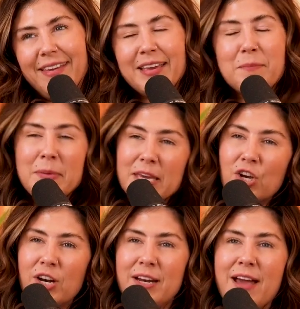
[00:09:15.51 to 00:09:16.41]
it can be
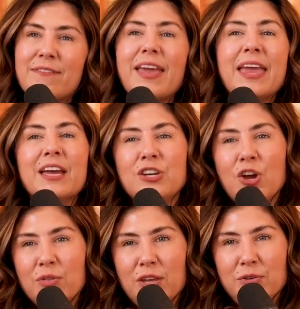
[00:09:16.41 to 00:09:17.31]
good enough and
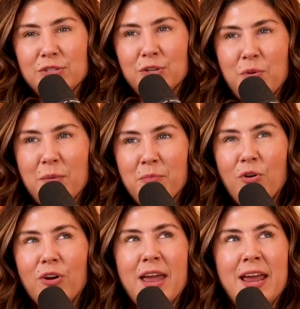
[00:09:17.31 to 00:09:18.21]
know that you still want
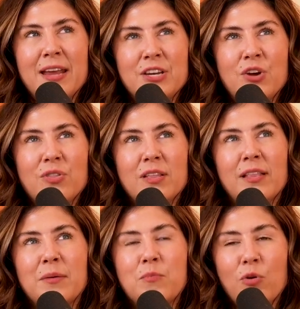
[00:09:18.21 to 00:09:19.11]
more and know that
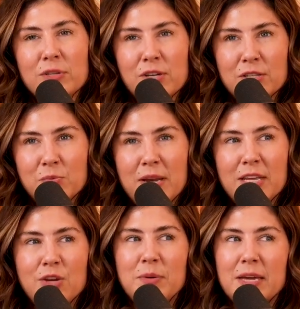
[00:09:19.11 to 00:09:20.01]
like more is on its way
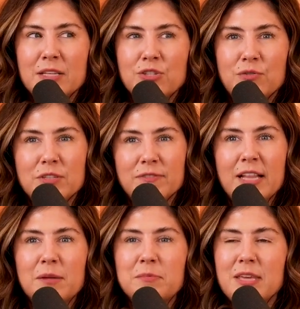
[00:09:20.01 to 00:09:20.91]
to you because you've
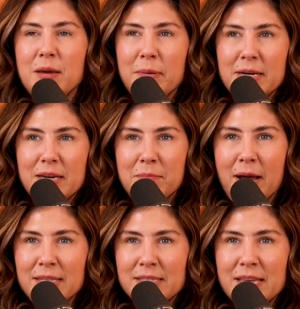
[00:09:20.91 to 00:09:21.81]
developed the abundant
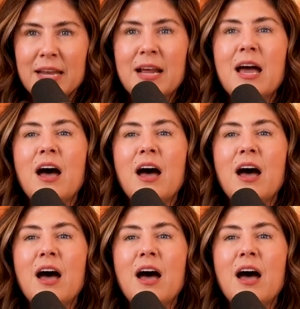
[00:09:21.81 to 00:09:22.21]
mindset